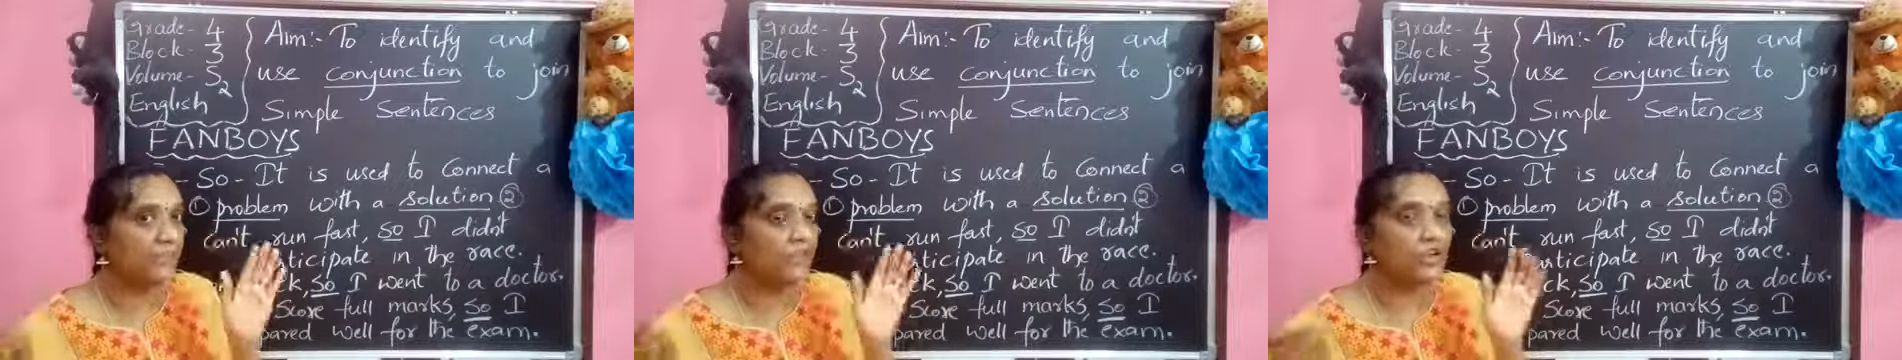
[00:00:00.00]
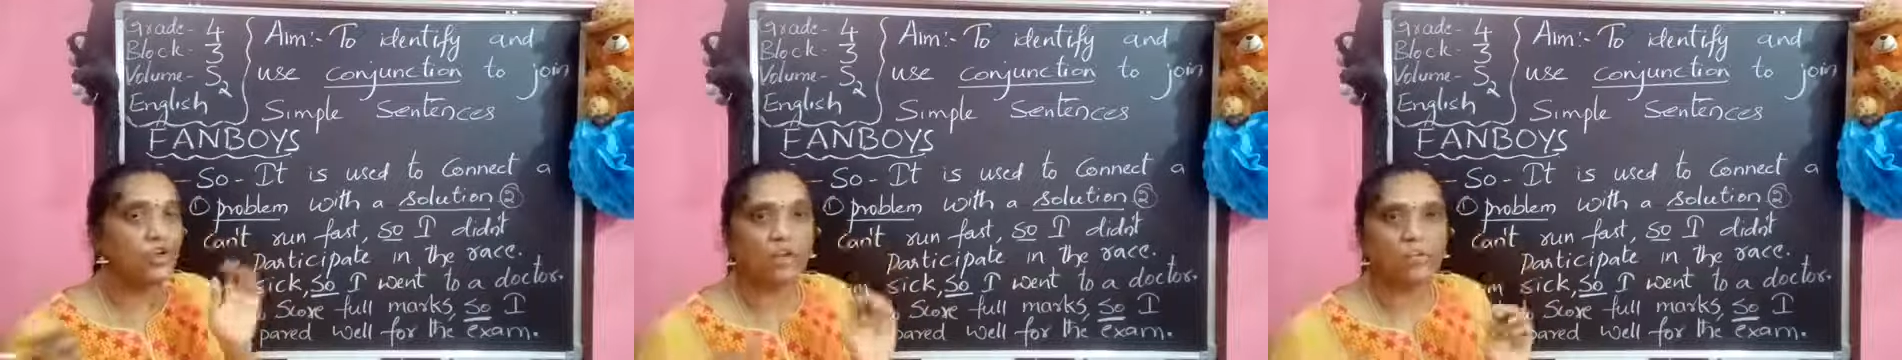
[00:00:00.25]

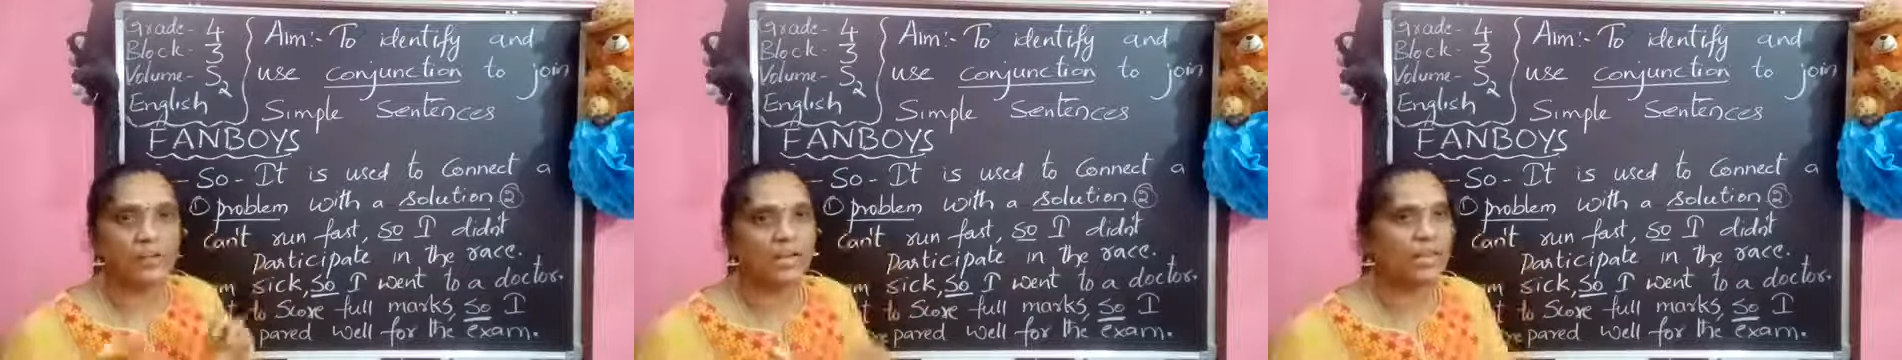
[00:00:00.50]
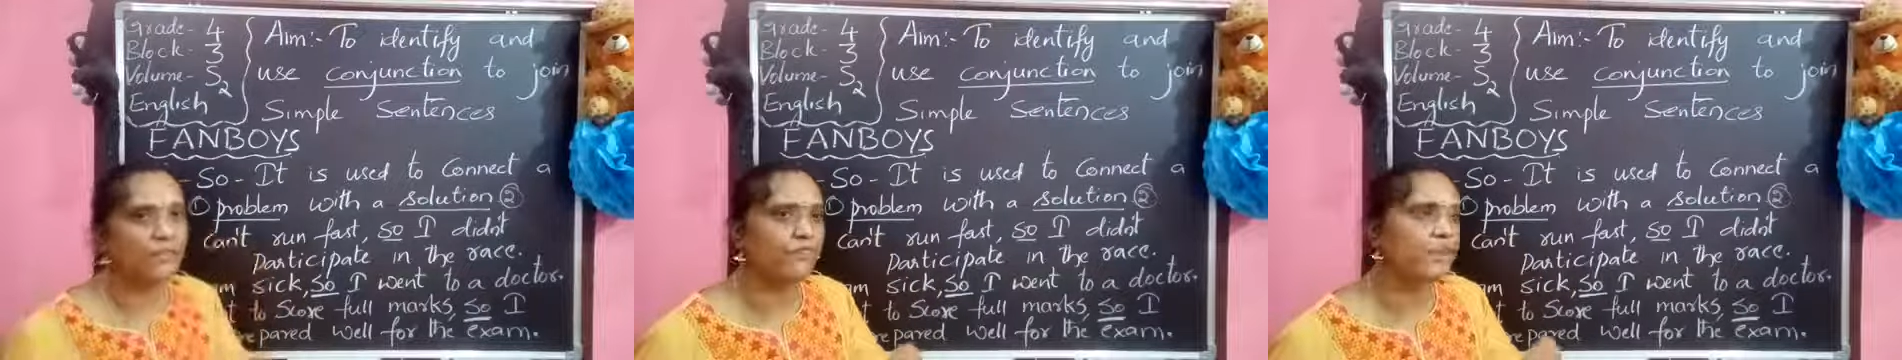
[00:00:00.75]

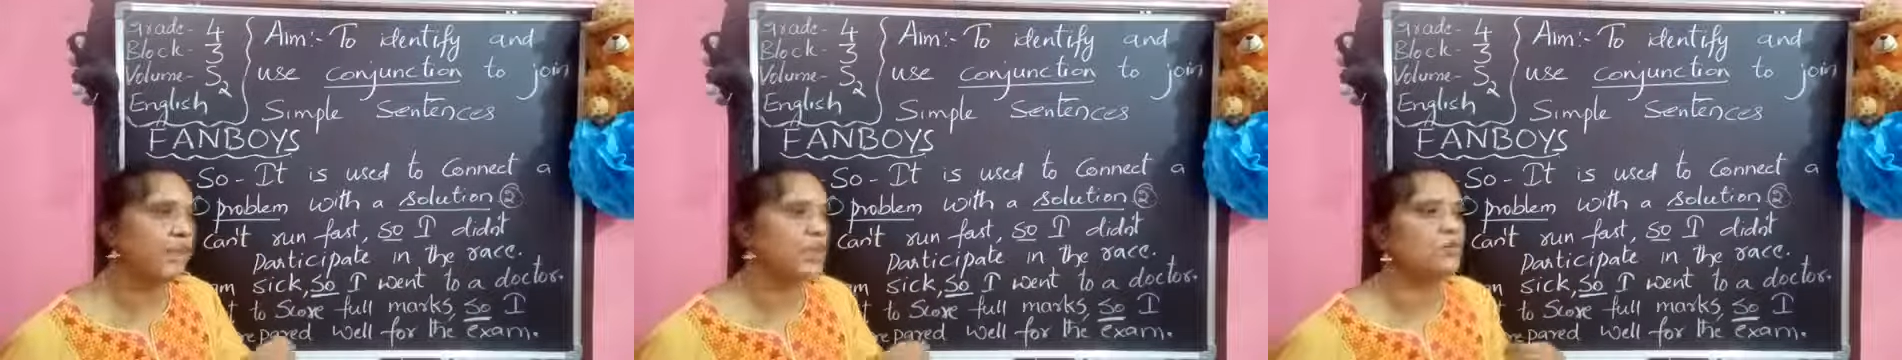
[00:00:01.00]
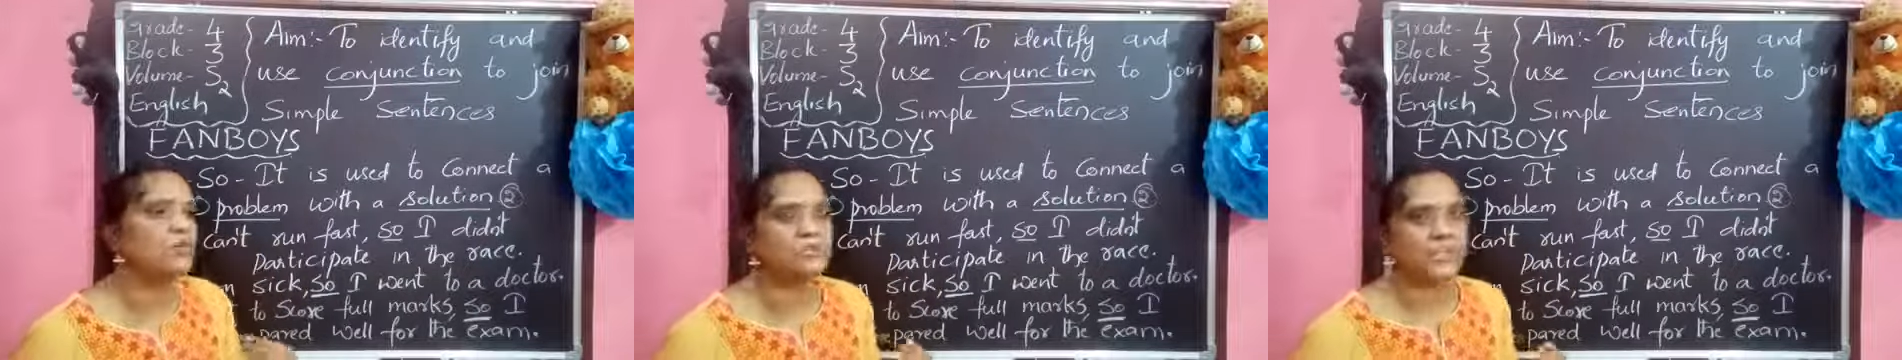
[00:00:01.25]
normally if they
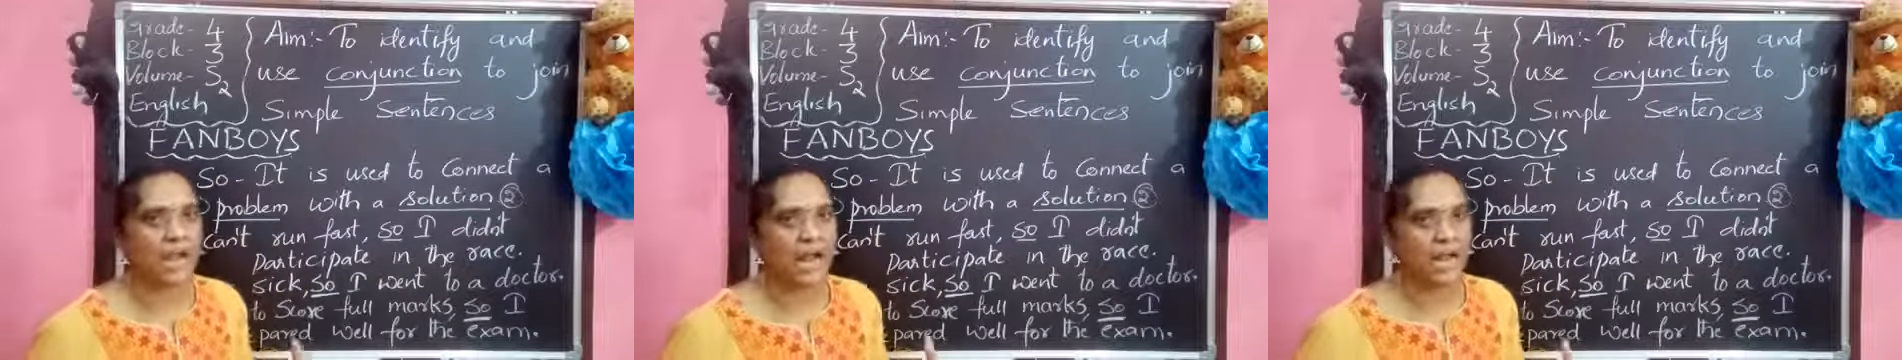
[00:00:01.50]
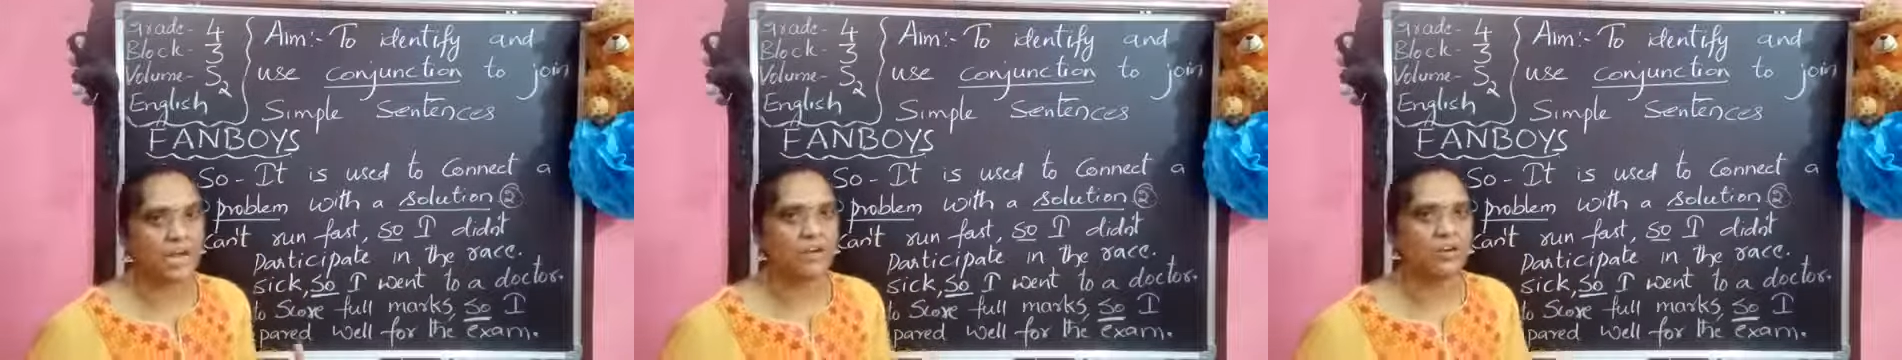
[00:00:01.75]
use
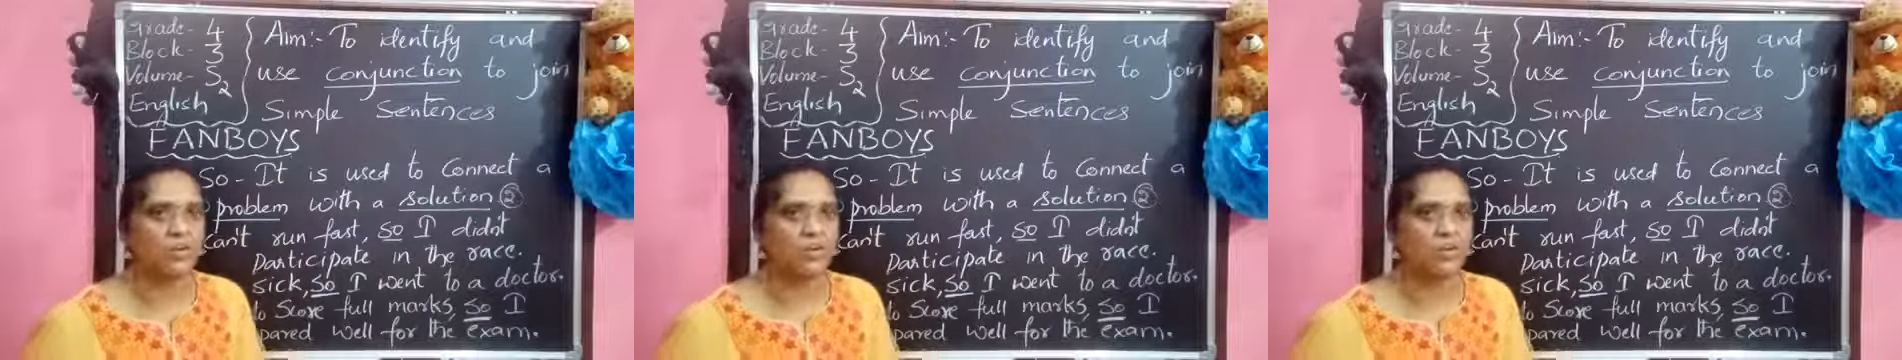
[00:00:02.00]
and